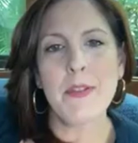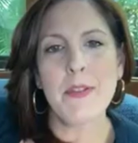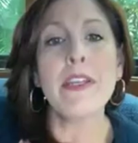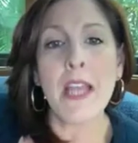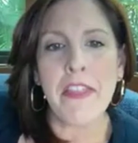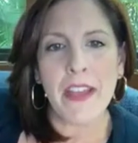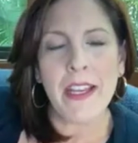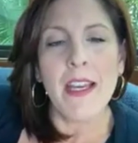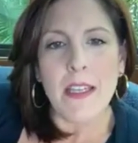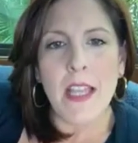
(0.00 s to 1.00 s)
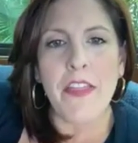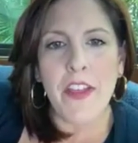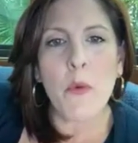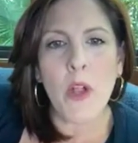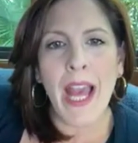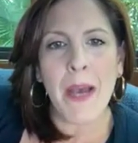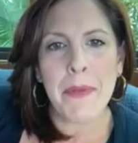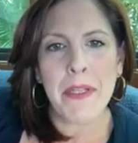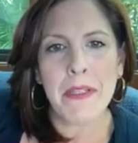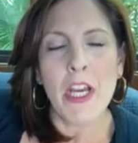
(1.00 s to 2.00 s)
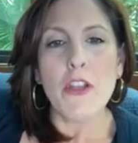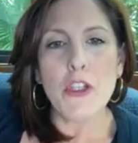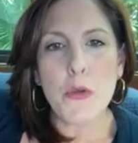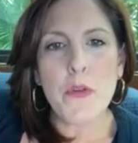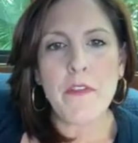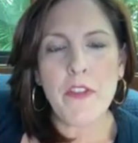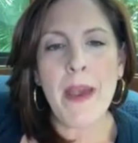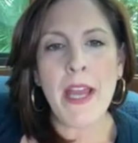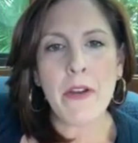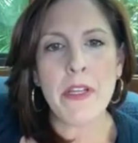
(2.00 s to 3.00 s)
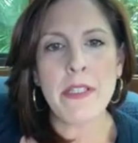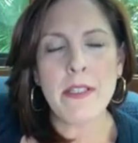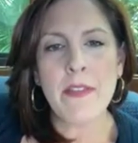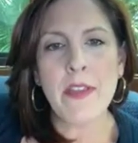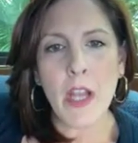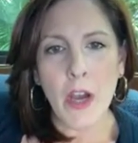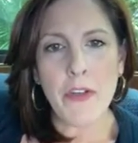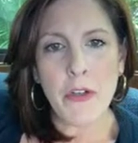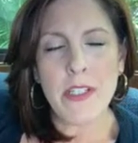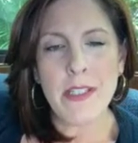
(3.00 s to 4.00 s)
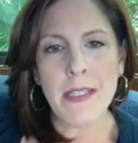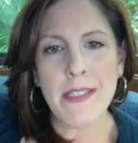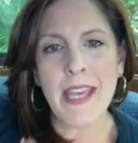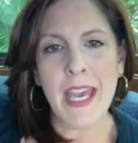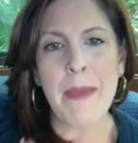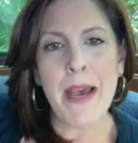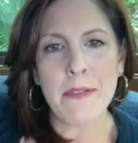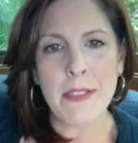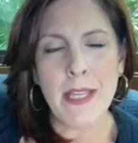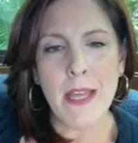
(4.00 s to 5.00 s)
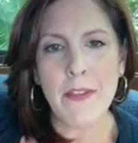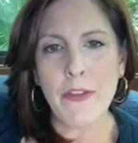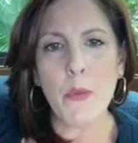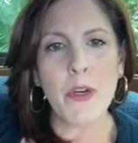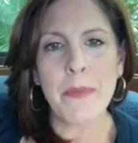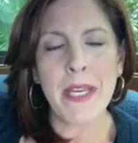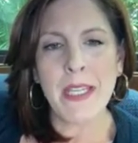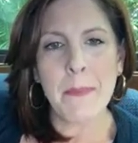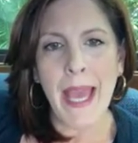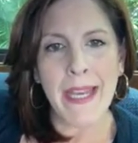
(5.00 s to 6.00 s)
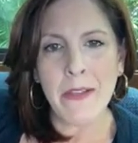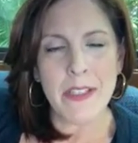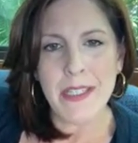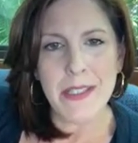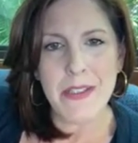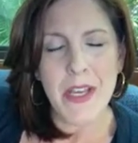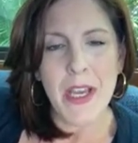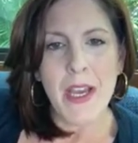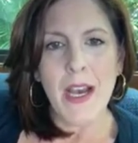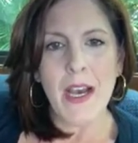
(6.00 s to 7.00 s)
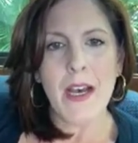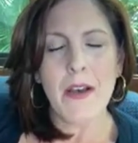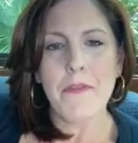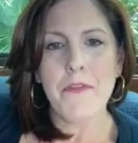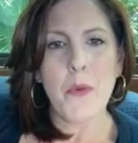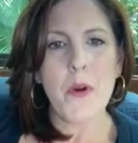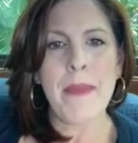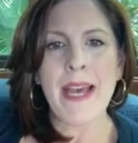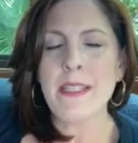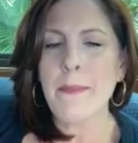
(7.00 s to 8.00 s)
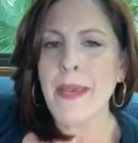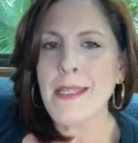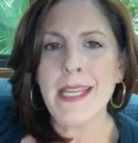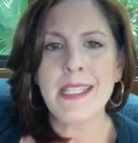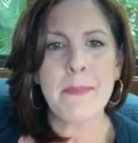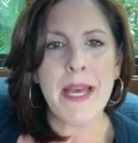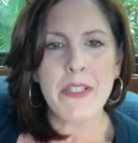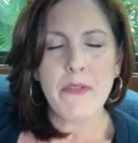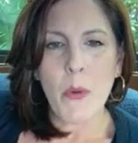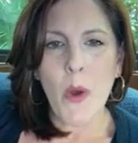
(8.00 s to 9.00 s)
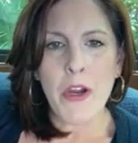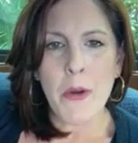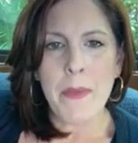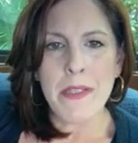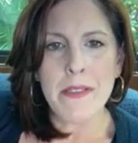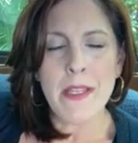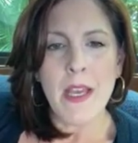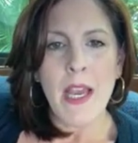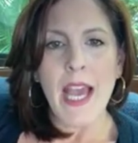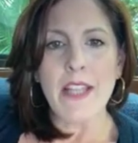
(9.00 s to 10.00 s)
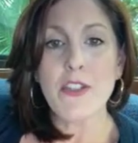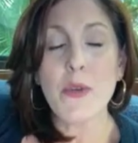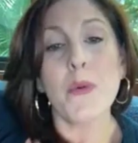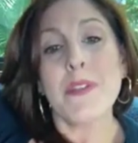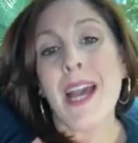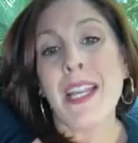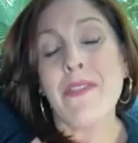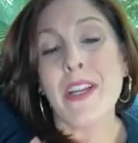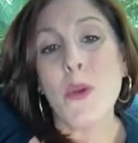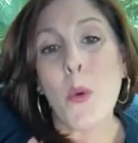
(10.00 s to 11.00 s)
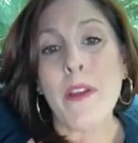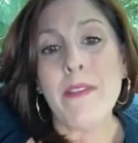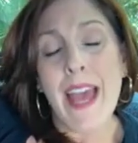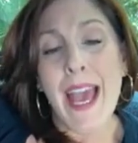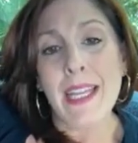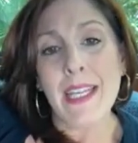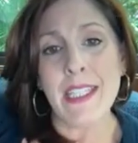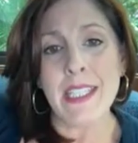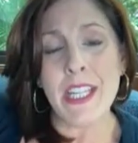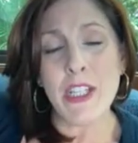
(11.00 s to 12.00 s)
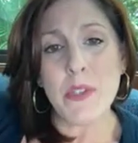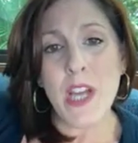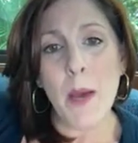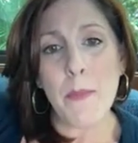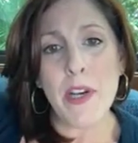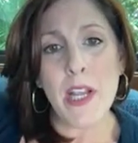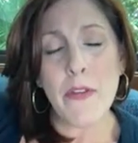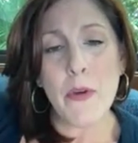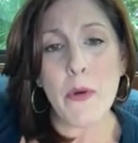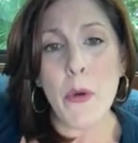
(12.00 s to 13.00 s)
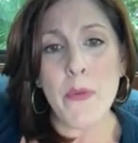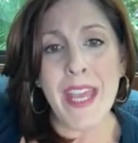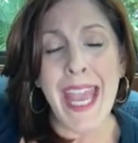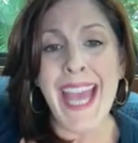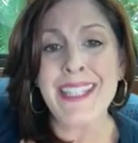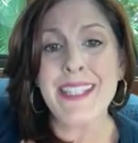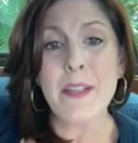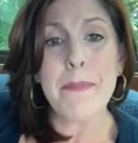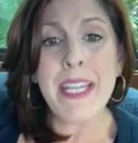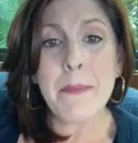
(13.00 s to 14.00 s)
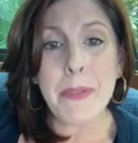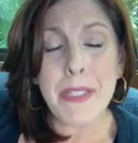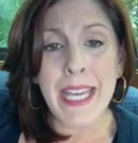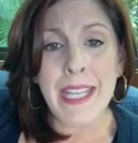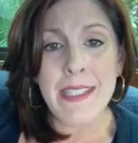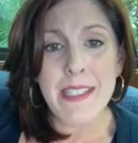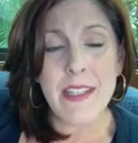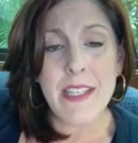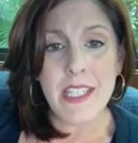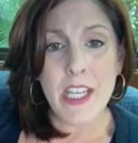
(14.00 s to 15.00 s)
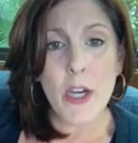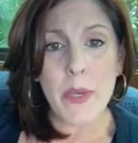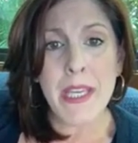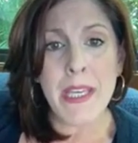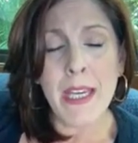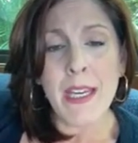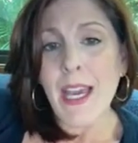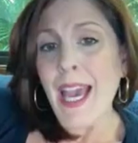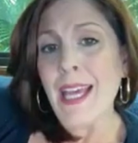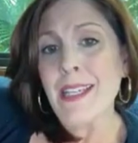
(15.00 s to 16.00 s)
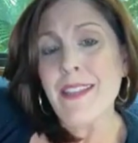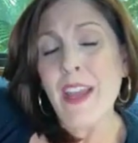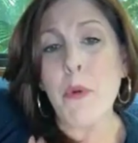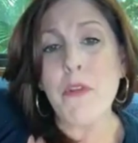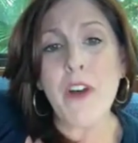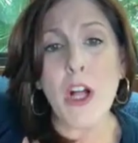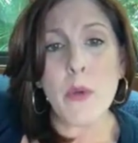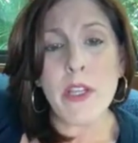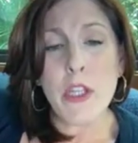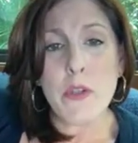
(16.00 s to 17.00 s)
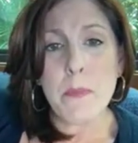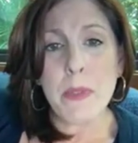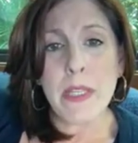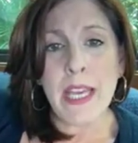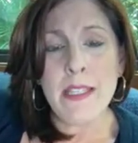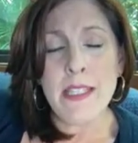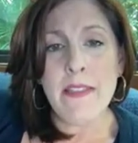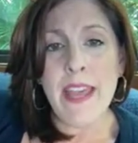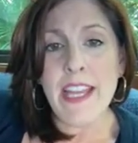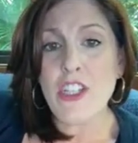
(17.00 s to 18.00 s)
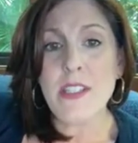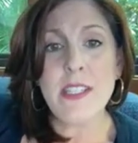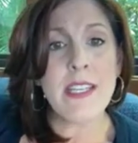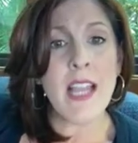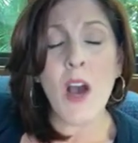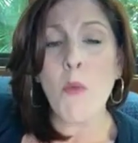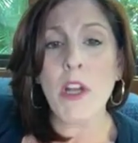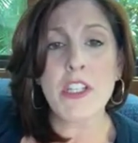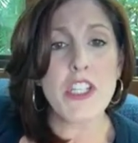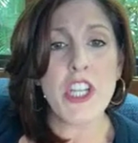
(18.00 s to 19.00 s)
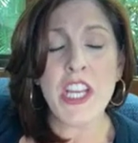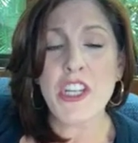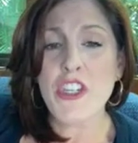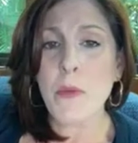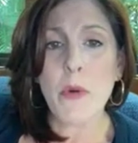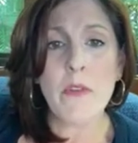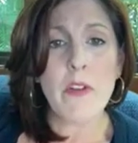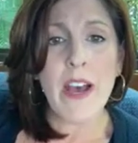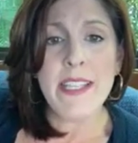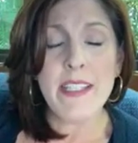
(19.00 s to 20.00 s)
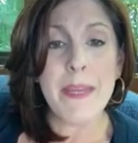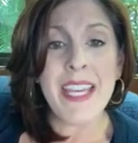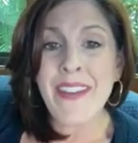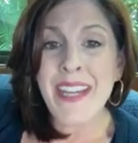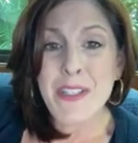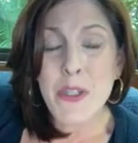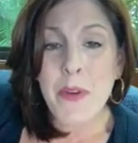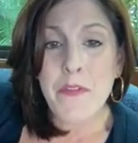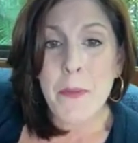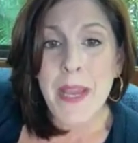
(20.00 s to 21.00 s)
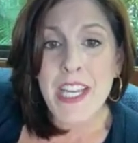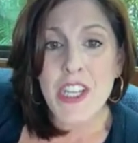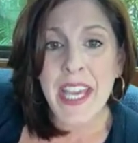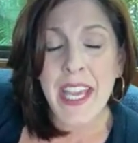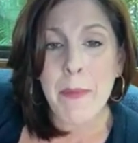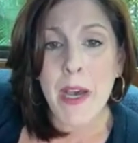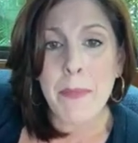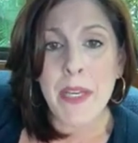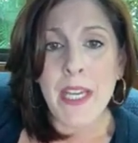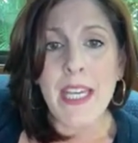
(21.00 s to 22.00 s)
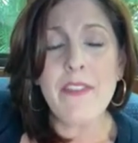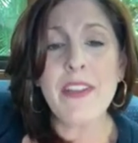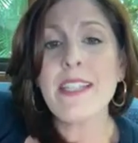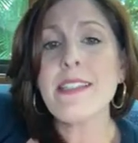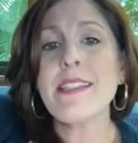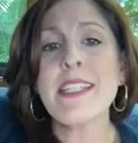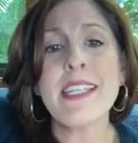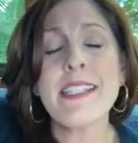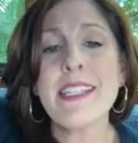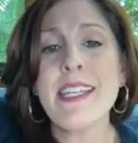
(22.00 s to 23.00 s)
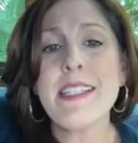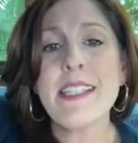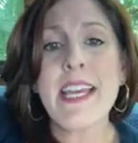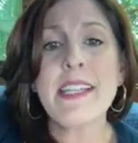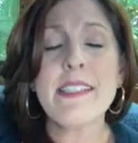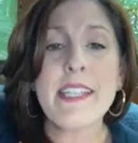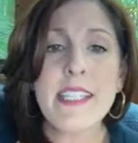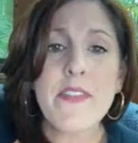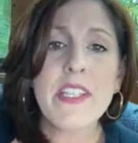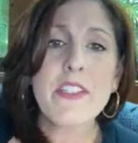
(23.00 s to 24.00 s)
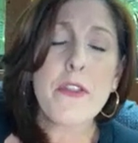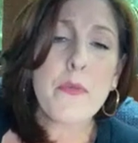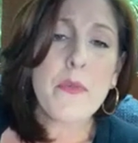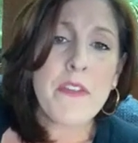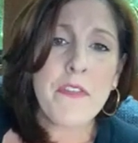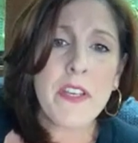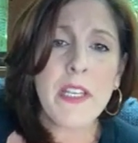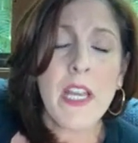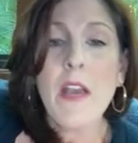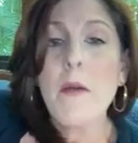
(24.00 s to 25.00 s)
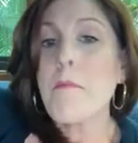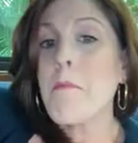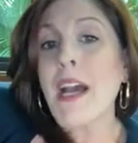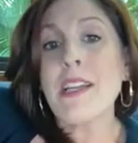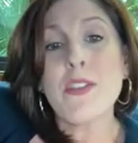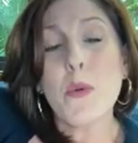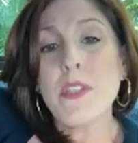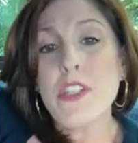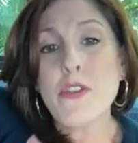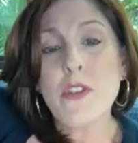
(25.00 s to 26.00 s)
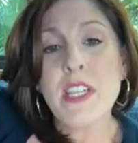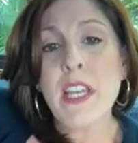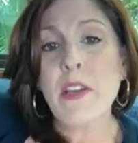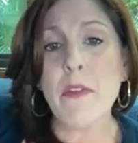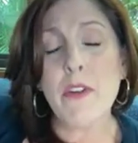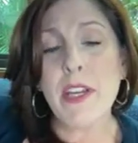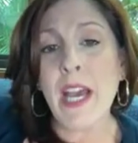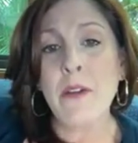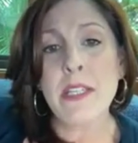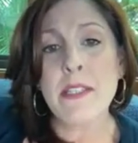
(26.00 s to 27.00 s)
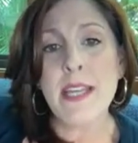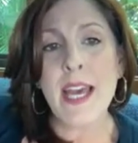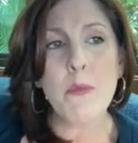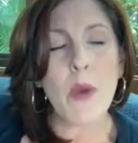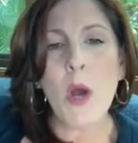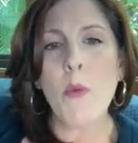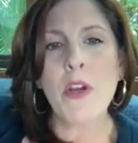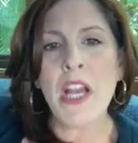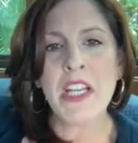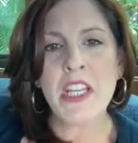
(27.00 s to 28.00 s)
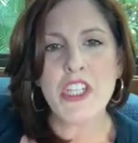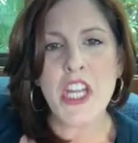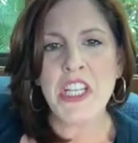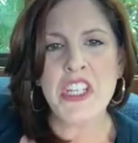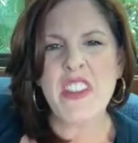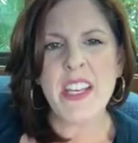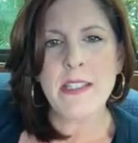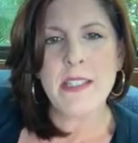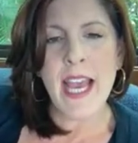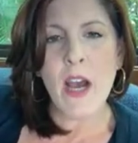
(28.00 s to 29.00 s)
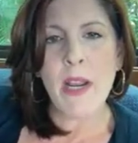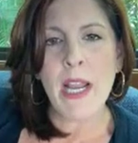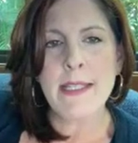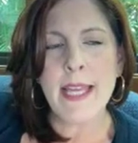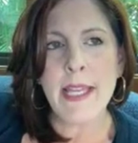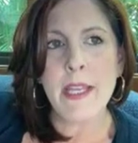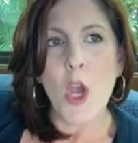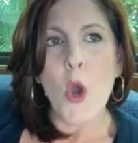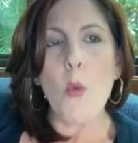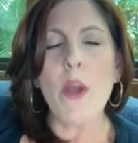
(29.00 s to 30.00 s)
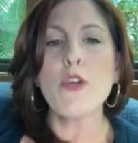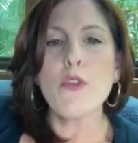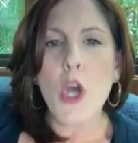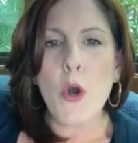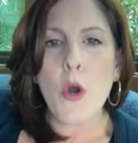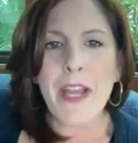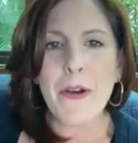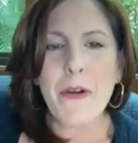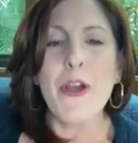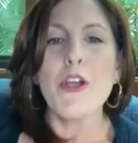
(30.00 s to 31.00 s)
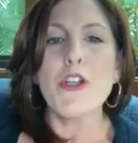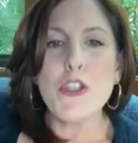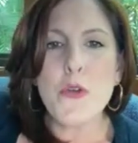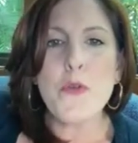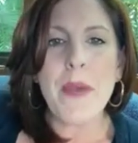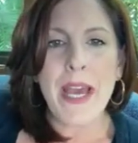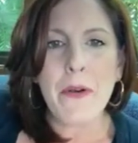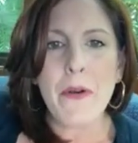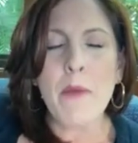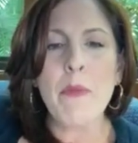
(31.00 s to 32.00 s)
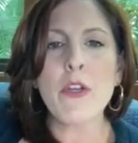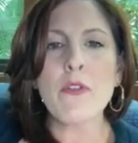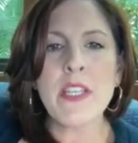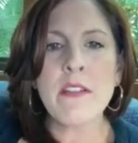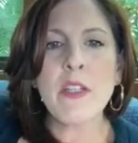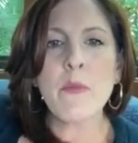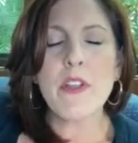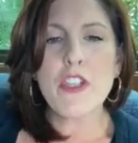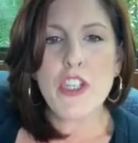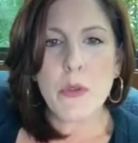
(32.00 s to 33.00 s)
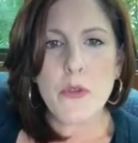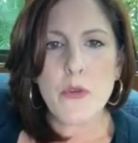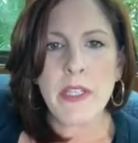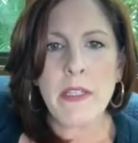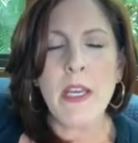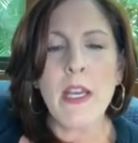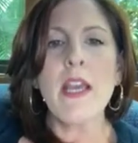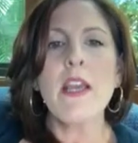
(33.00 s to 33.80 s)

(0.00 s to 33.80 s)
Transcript: absolutely nothing. Nothing will happen. The truth of the matter is that the Governor DeSantis came out and said that there wouldn't be any penalties for mask mandates, mask requirements. And schools kind of ignored that and continued to operate on their own. They had submitted plans to the DOE and they were following those plans and they just did not want to change them or revise them, even as new information came up, even as the CDC is saying 6 feet to 3 feet. My school district in Indian River County said, well, we're not going to change things now. And I said, when you know better, do better. And when you're dealing with children,